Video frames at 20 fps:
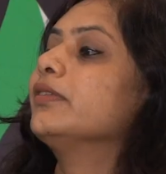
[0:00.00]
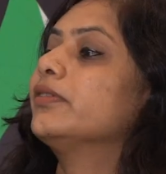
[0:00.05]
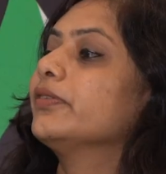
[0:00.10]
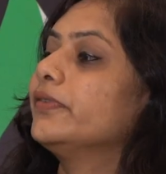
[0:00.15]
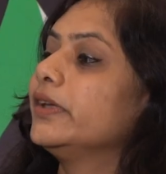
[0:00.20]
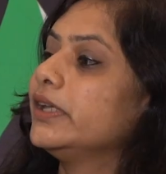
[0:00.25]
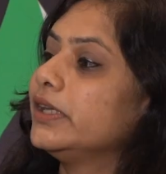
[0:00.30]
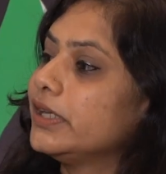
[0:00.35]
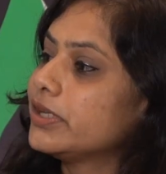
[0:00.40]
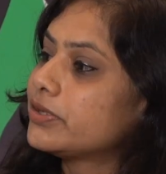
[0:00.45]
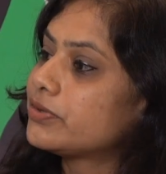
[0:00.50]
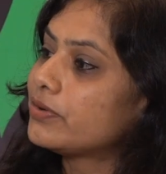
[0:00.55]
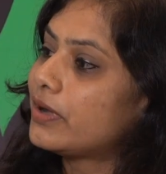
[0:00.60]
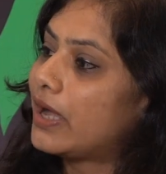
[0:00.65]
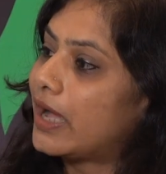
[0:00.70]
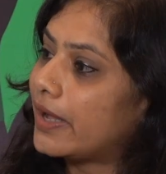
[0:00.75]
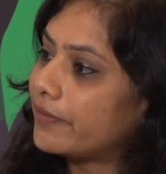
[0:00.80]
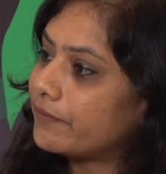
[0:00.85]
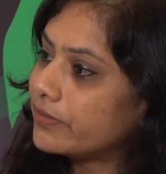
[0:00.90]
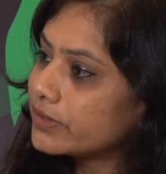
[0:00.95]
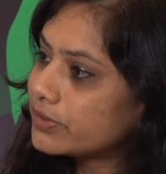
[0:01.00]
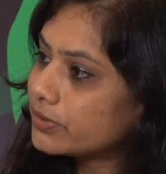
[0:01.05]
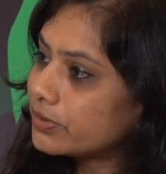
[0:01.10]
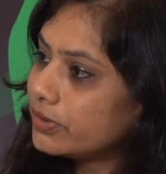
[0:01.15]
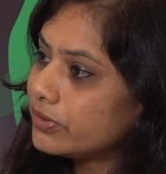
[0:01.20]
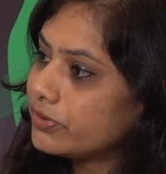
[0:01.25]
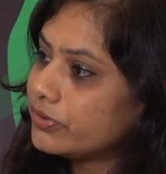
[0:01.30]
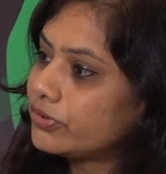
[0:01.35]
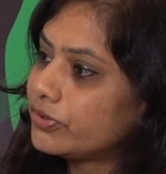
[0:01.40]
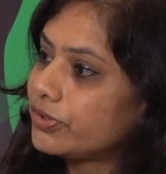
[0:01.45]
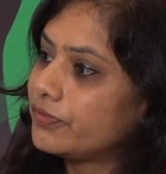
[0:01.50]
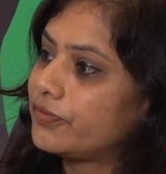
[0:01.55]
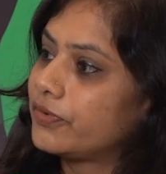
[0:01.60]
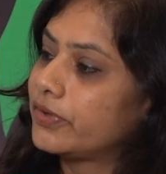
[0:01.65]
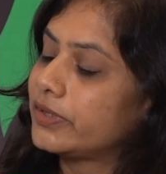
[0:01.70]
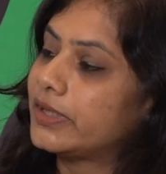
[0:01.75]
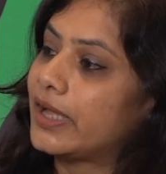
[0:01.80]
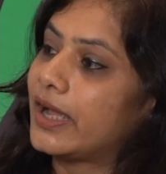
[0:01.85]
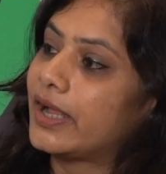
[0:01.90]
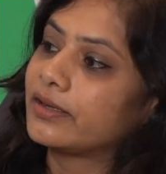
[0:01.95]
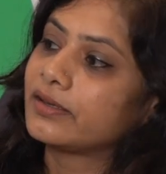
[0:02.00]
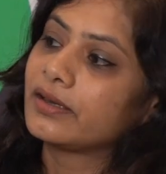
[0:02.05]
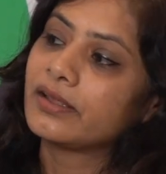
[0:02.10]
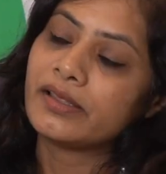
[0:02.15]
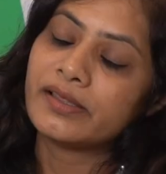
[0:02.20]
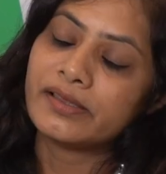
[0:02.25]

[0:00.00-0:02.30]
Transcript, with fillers: So we need to have a solution for that.